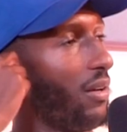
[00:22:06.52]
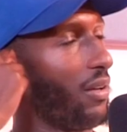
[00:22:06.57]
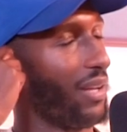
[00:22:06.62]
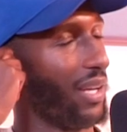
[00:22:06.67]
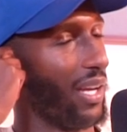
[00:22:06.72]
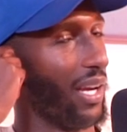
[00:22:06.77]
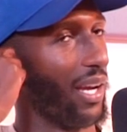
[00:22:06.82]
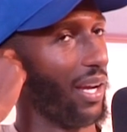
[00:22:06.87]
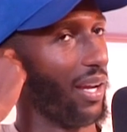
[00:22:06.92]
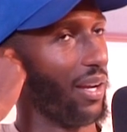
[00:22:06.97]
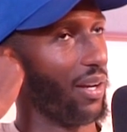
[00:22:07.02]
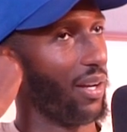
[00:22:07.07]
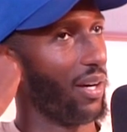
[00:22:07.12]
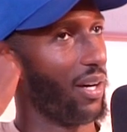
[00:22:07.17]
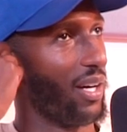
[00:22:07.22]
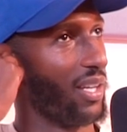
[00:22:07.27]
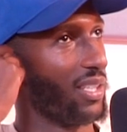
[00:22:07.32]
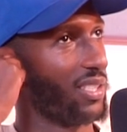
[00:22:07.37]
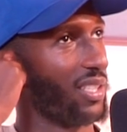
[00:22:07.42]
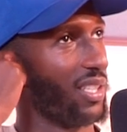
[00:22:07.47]
Yeah, no,
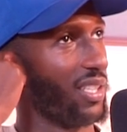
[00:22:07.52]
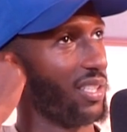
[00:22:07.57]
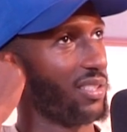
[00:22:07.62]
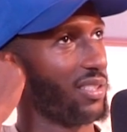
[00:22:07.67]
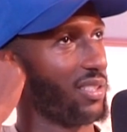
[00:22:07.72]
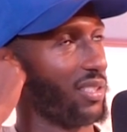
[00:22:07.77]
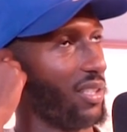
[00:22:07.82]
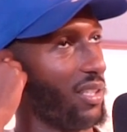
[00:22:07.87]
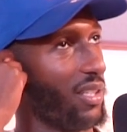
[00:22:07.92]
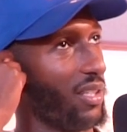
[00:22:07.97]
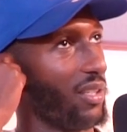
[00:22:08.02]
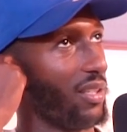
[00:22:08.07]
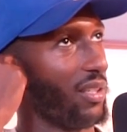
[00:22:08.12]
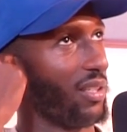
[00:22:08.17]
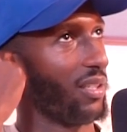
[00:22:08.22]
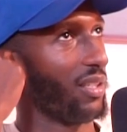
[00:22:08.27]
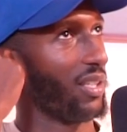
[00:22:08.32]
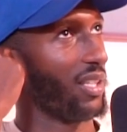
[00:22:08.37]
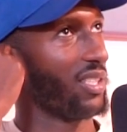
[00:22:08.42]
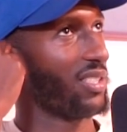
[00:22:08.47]
it's it's,
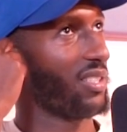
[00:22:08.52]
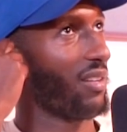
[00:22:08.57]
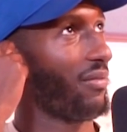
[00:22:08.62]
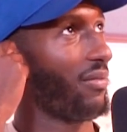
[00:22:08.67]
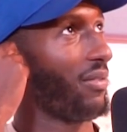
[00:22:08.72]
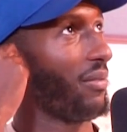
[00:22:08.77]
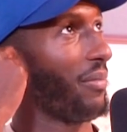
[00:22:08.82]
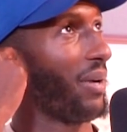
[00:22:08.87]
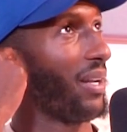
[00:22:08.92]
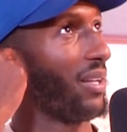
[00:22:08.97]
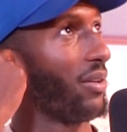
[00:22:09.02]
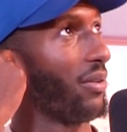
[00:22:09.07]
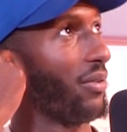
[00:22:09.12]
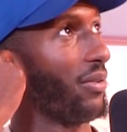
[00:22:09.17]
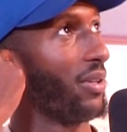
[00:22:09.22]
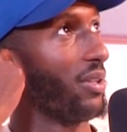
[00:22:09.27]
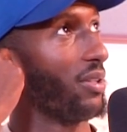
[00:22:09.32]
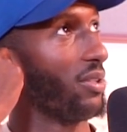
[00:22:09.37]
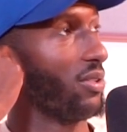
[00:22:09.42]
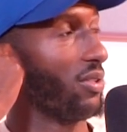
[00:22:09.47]
it's something man don't
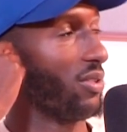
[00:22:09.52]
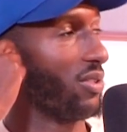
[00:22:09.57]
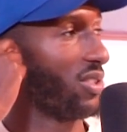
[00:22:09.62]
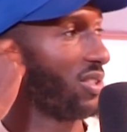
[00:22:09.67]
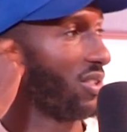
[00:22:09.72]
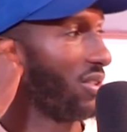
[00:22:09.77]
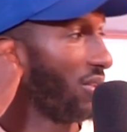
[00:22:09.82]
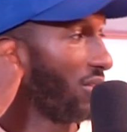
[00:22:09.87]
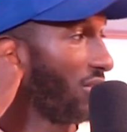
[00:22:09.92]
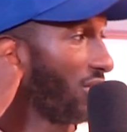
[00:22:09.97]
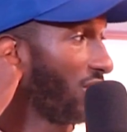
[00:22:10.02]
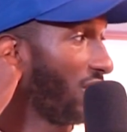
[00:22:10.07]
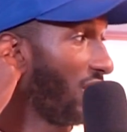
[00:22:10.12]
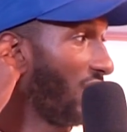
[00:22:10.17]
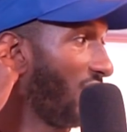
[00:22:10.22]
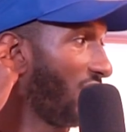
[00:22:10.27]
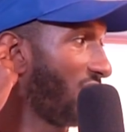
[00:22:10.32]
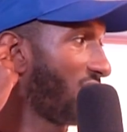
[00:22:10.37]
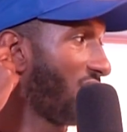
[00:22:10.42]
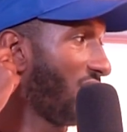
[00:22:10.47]
want to do still.
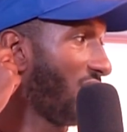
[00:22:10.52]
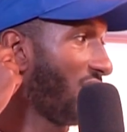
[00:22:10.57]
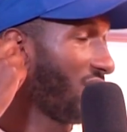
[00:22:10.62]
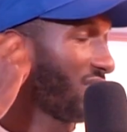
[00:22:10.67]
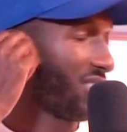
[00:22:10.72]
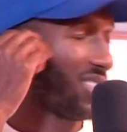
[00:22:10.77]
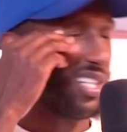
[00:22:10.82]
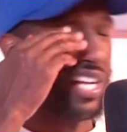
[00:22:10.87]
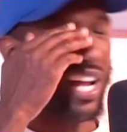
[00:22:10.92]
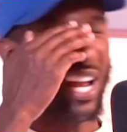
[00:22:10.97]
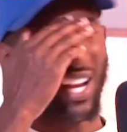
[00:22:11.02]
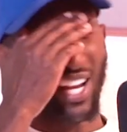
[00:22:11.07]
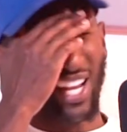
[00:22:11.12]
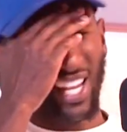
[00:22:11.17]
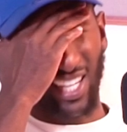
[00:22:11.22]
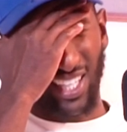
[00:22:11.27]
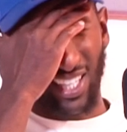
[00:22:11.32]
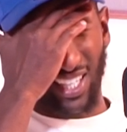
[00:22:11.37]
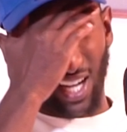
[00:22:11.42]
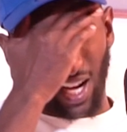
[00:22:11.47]
To to that
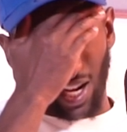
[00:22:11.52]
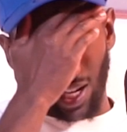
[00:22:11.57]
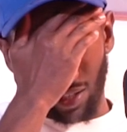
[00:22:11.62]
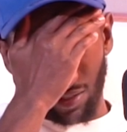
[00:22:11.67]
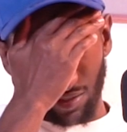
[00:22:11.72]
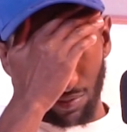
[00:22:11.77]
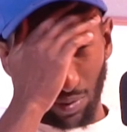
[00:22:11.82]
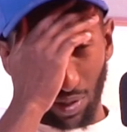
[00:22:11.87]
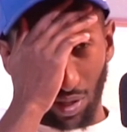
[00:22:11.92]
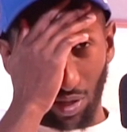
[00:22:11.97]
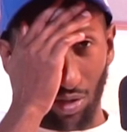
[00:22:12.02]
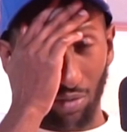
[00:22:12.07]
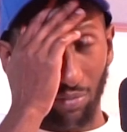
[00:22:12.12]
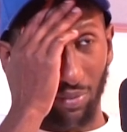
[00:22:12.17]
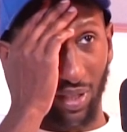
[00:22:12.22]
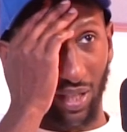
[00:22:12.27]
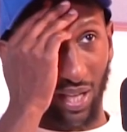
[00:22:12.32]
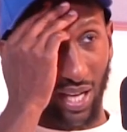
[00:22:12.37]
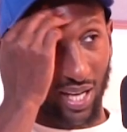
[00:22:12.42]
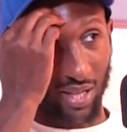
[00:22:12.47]
lady that lives below
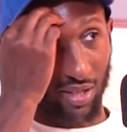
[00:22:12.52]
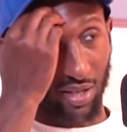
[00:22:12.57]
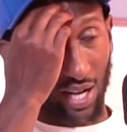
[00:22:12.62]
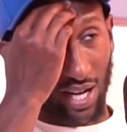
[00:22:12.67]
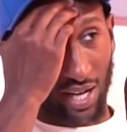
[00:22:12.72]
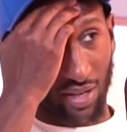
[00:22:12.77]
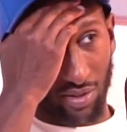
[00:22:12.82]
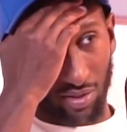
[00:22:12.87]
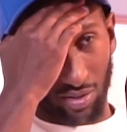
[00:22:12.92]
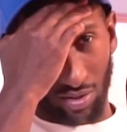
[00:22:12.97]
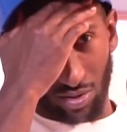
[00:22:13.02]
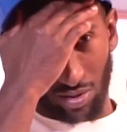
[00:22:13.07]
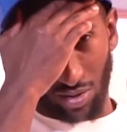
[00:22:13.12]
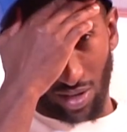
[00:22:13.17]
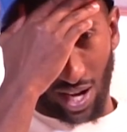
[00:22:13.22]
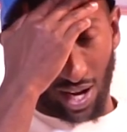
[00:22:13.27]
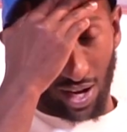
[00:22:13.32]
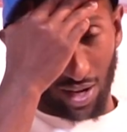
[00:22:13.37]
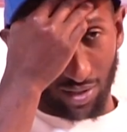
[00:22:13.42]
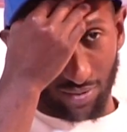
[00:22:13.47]
me, I don't, I don't know,
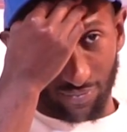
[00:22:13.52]
like,